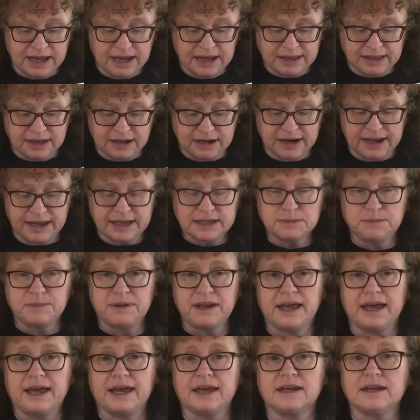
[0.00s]
their next
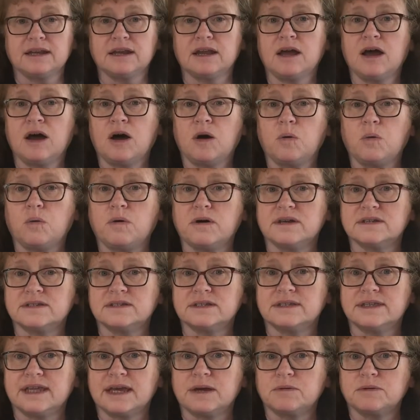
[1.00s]
plan was
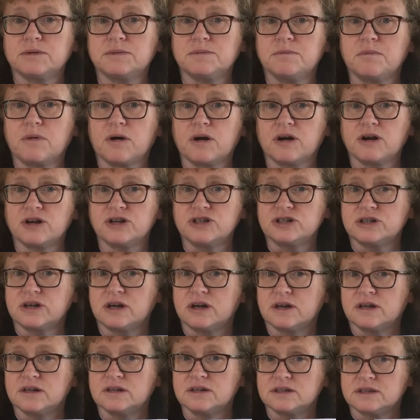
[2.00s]
that they would march
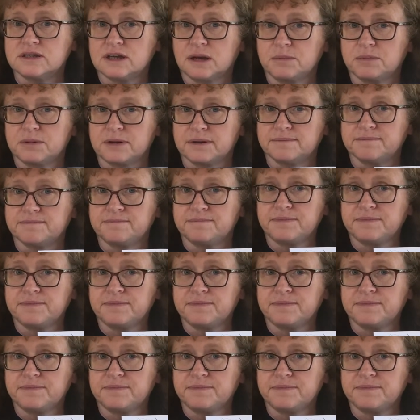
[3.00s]
on Dublin.